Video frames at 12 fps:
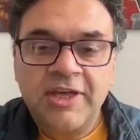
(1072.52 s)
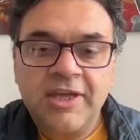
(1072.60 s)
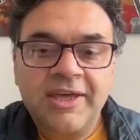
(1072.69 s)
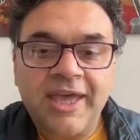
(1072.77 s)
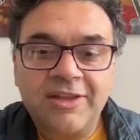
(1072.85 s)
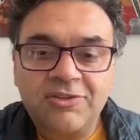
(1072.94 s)

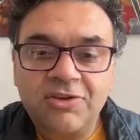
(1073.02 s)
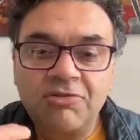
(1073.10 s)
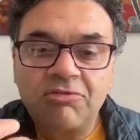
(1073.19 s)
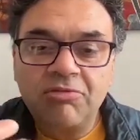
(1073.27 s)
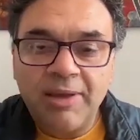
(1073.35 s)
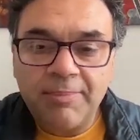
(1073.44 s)
get to
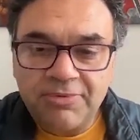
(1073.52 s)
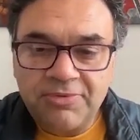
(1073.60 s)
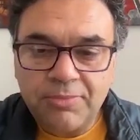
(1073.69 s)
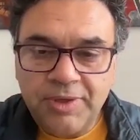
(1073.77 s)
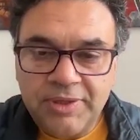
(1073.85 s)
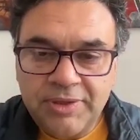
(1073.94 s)
grips
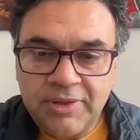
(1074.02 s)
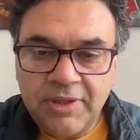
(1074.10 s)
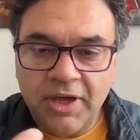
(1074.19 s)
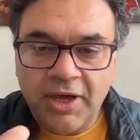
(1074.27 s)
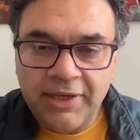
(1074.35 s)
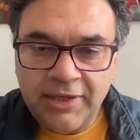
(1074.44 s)
with
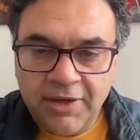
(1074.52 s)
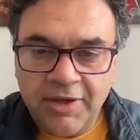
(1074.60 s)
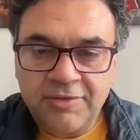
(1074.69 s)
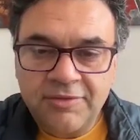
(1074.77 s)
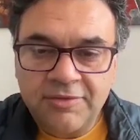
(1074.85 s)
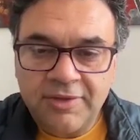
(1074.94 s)

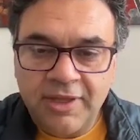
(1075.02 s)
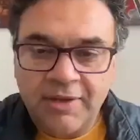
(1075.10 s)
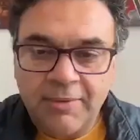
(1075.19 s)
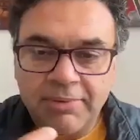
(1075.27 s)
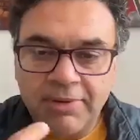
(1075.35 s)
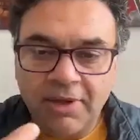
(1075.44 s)
guidelines and
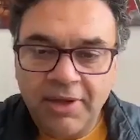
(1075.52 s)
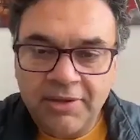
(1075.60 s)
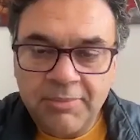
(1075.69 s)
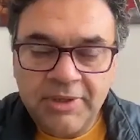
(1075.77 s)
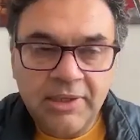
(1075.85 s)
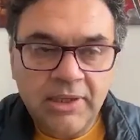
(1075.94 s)
apply
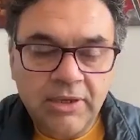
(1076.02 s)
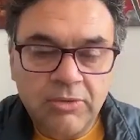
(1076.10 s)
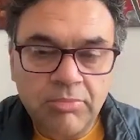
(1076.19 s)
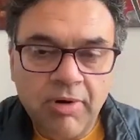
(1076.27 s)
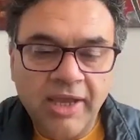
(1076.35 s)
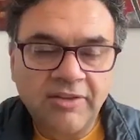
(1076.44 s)
them in clinical
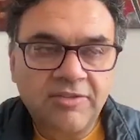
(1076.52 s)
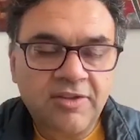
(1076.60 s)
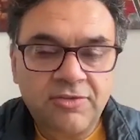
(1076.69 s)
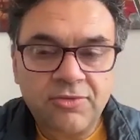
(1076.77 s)
practice,